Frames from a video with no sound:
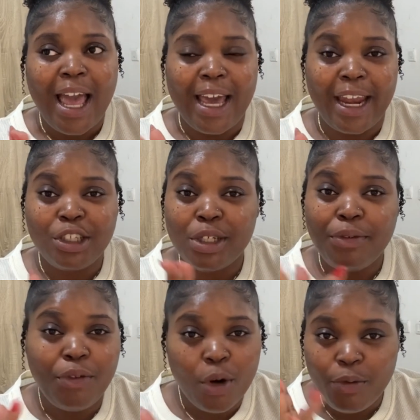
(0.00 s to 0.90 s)
and actually
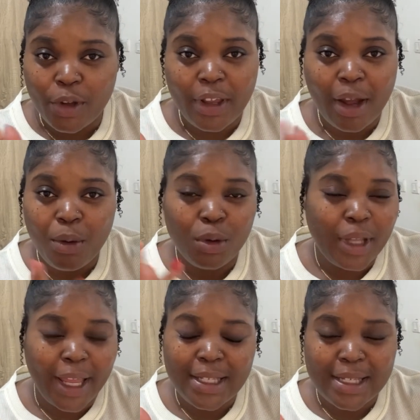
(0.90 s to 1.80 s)
fall for that whole
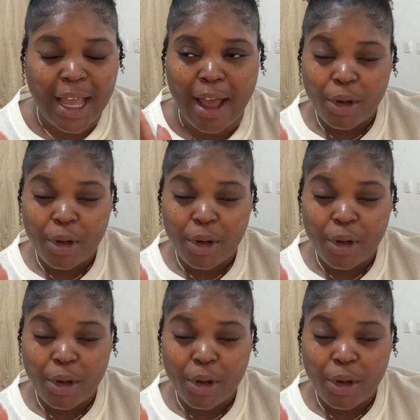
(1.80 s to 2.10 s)
like scam.